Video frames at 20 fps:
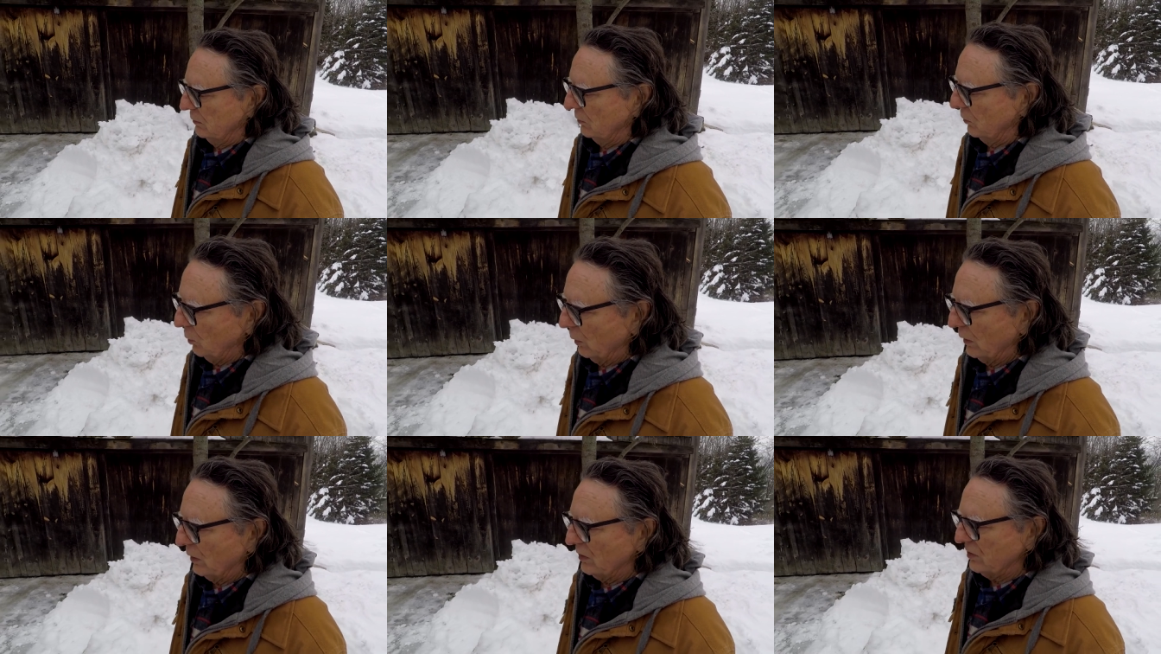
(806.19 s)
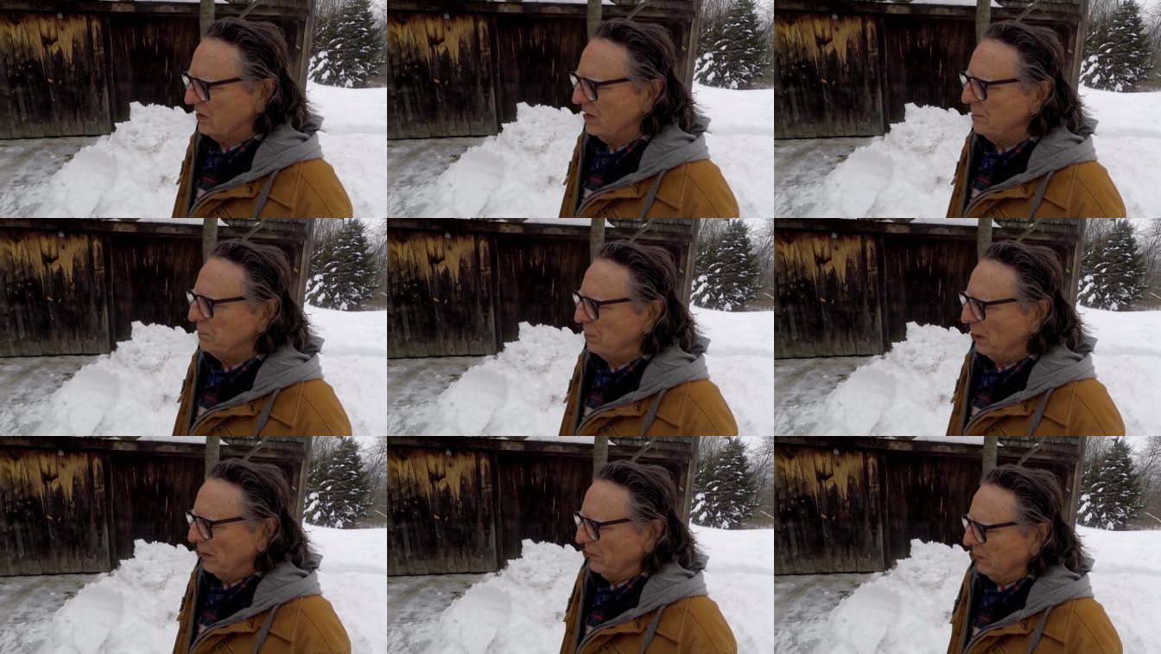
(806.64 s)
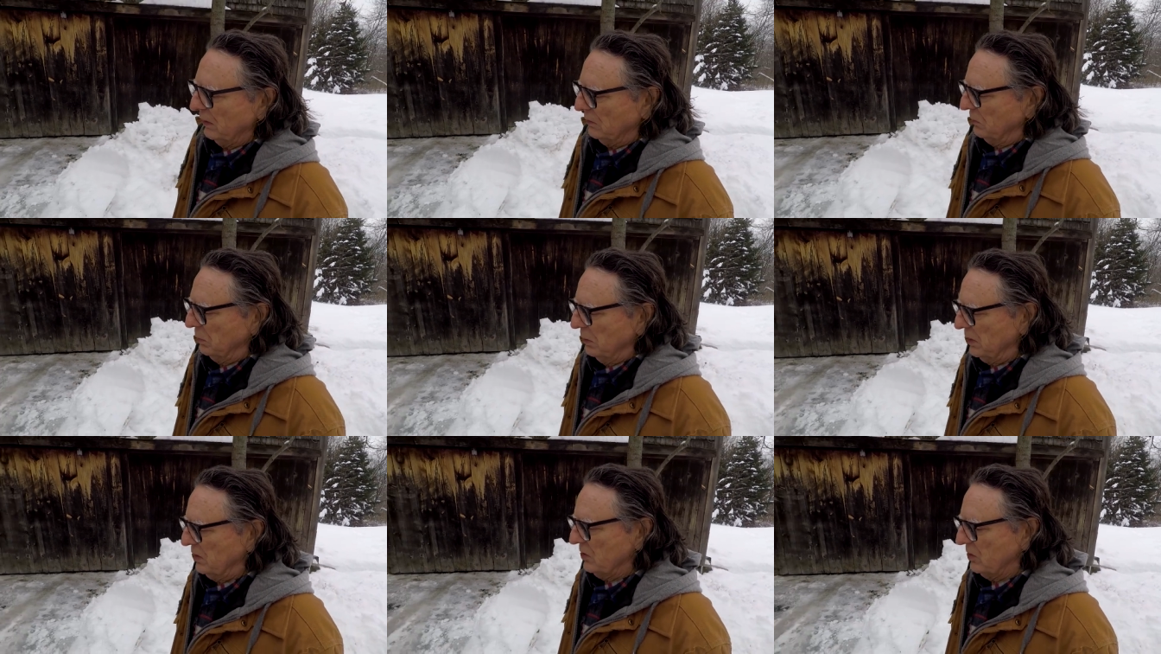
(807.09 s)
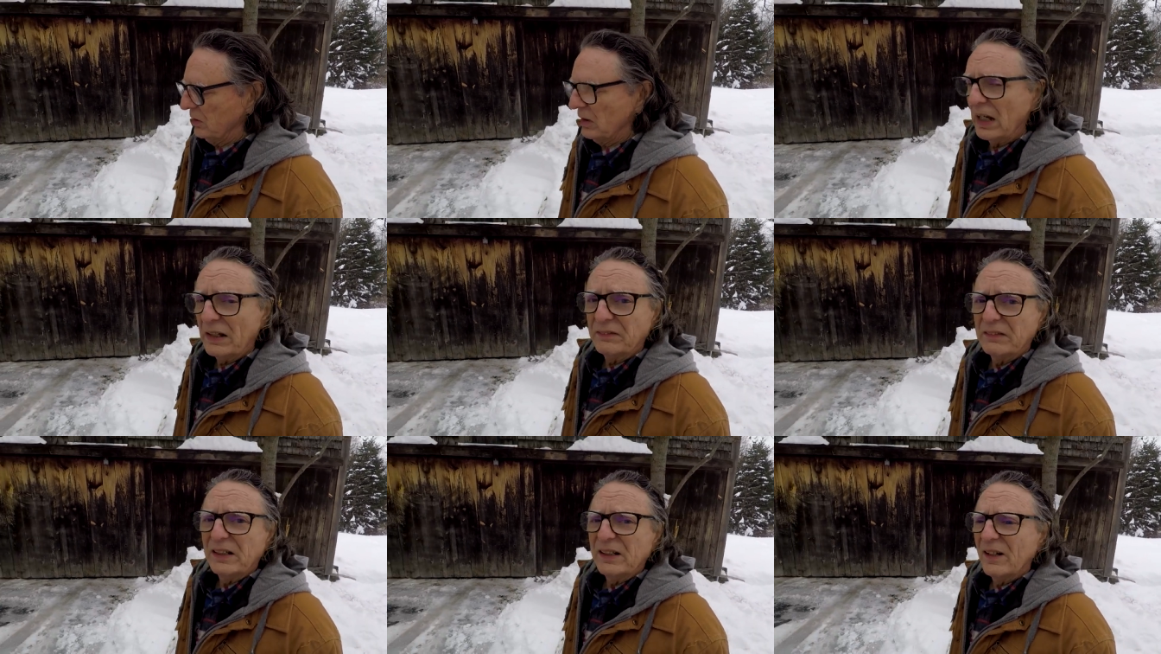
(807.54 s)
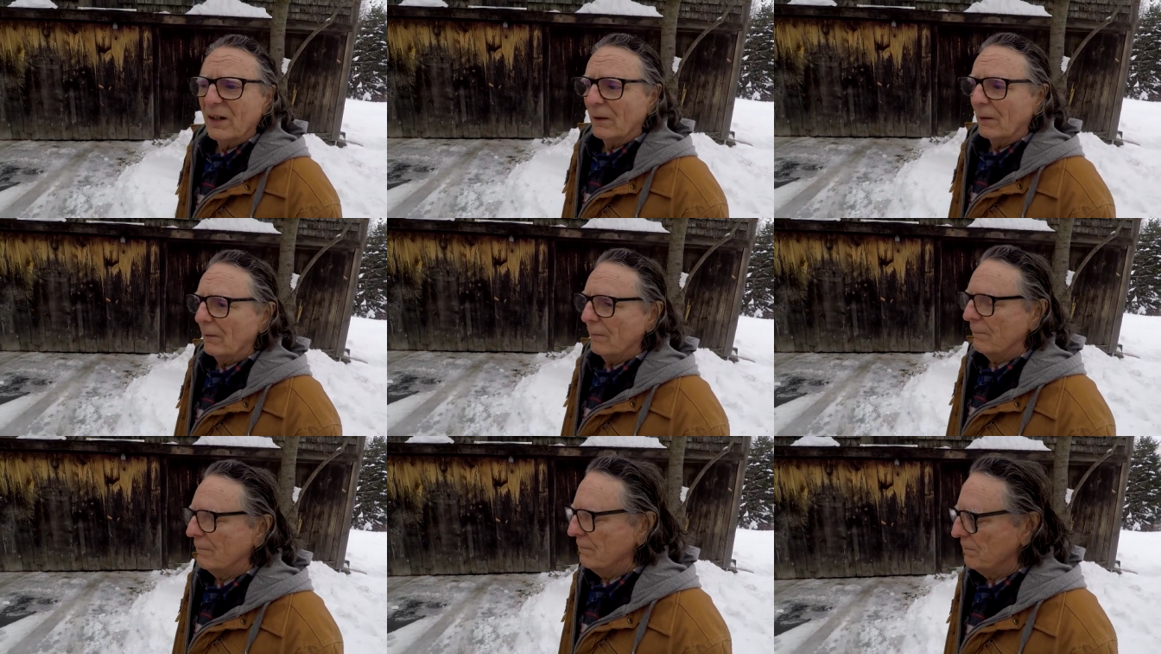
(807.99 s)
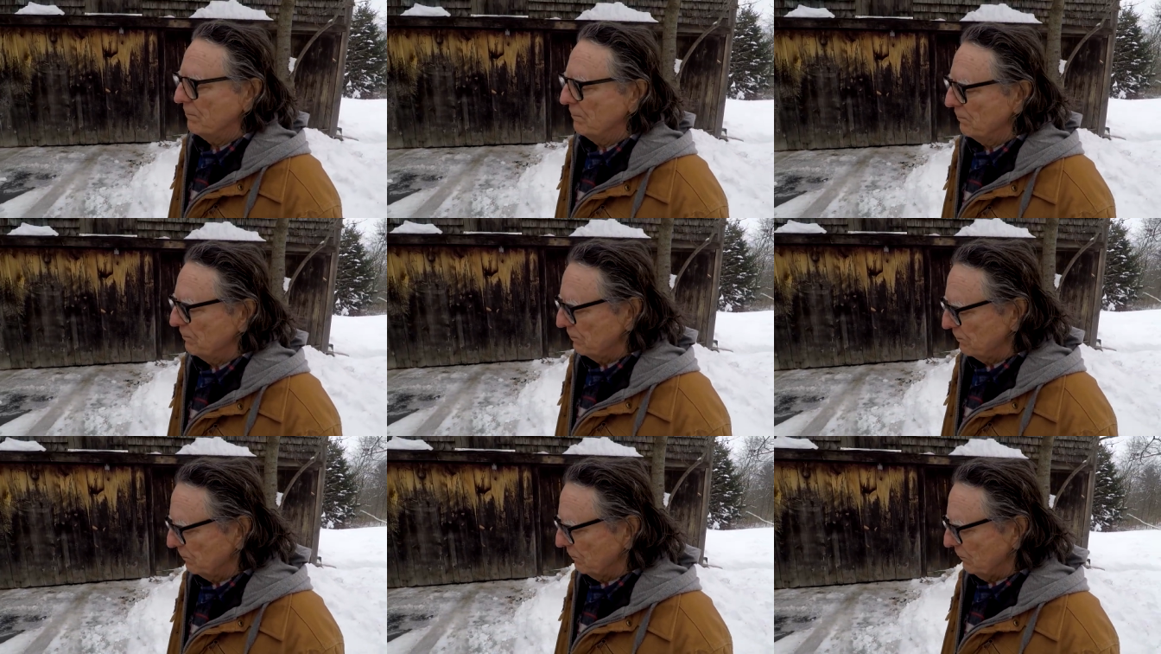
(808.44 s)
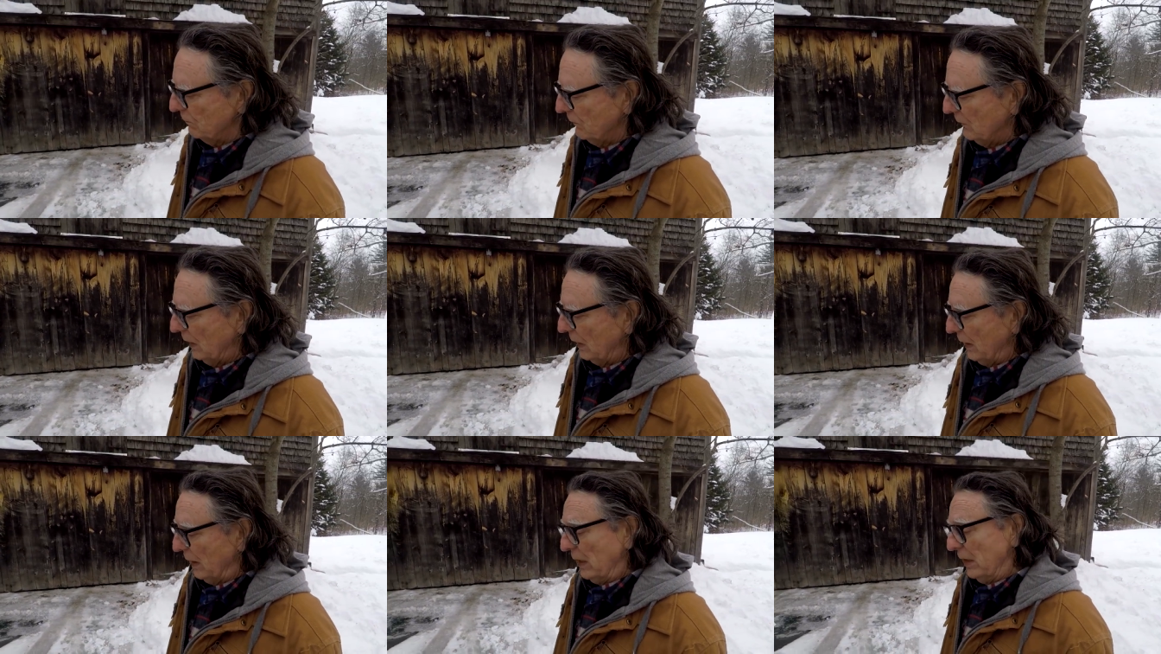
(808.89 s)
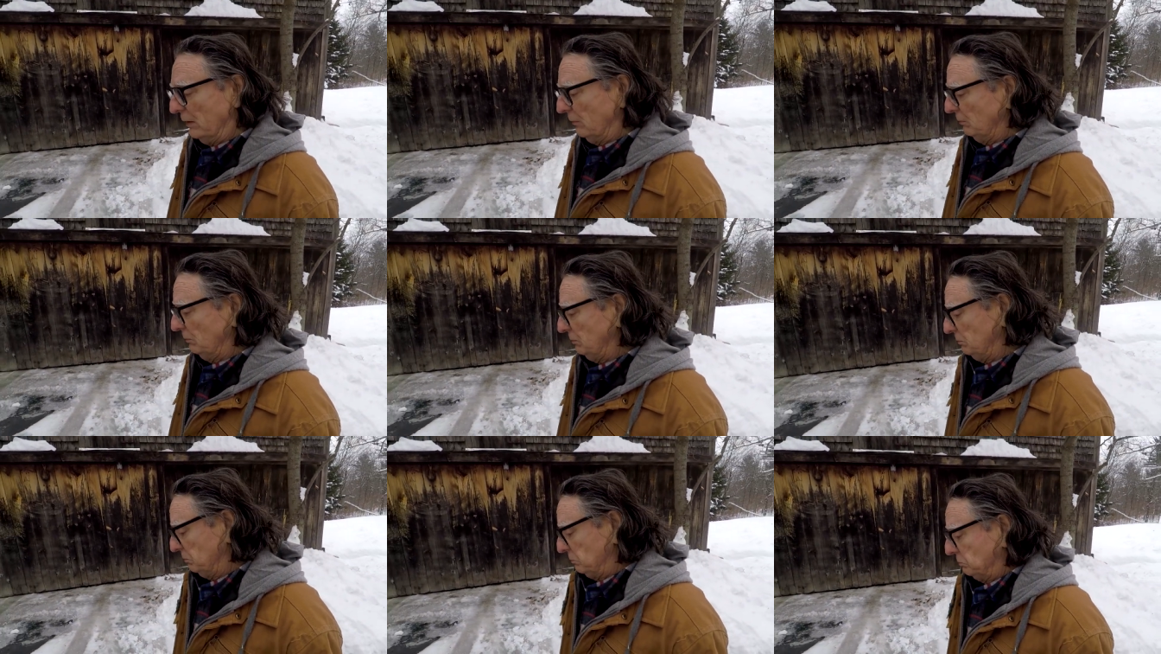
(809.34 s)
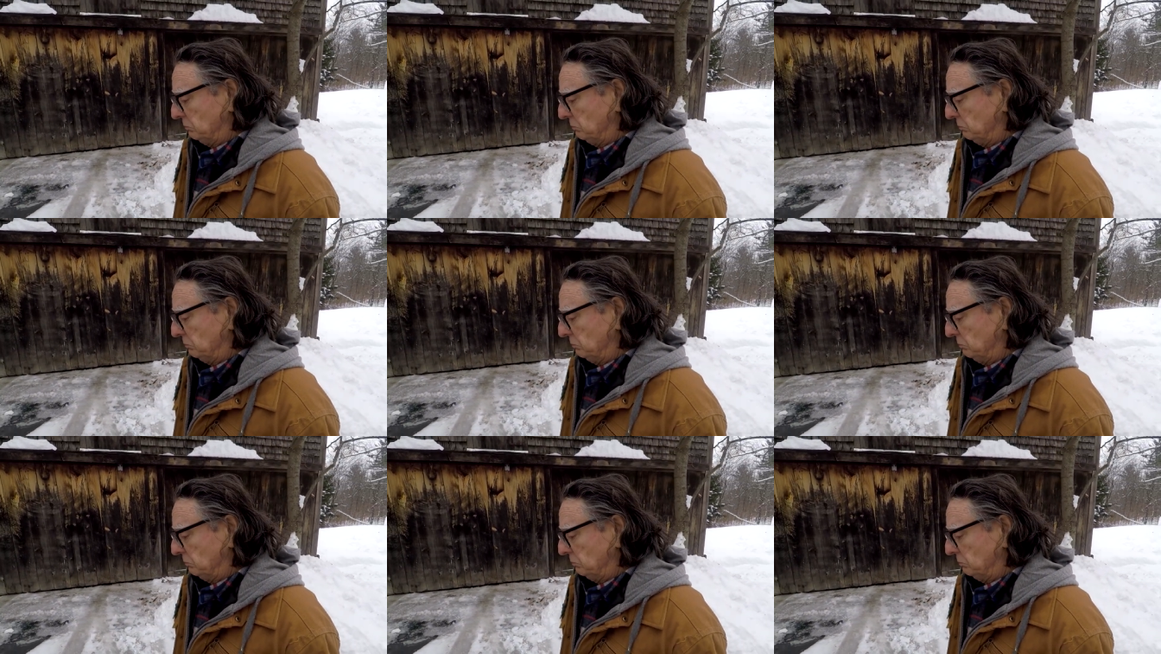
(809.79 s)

wearing a seatbelt if this is not there. And